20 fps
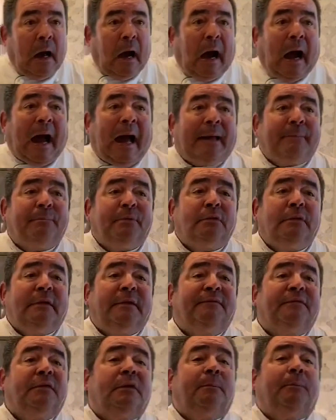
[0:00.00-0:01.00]
I
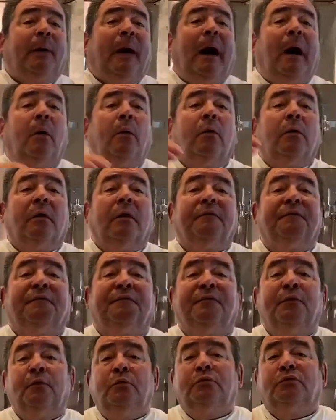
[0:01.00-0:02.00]
believe in the power of
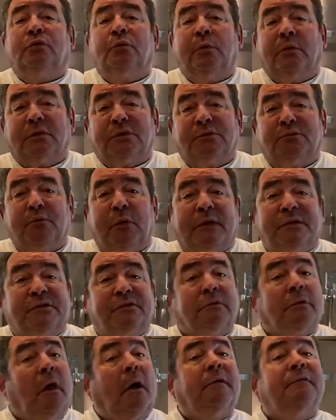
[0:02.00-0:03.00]
food to express
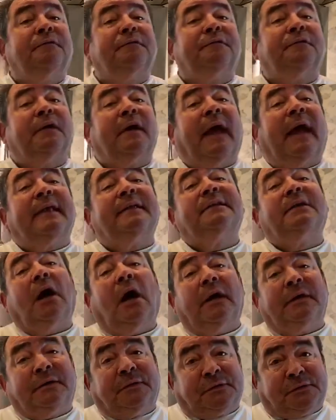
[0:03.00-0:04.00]
love and
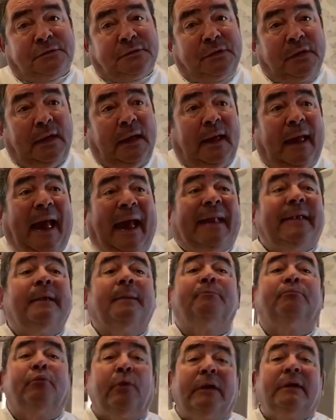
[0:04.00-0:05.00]
kindness and to
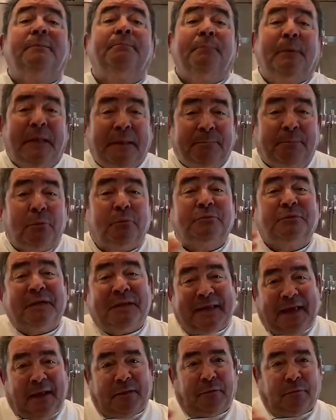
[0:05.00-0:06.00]
bring people
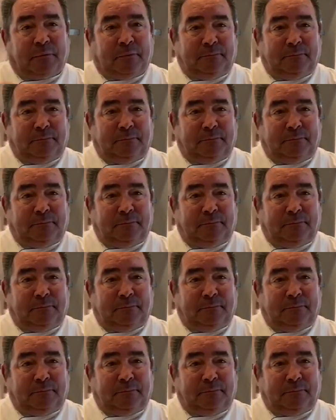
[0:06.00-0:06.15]
together.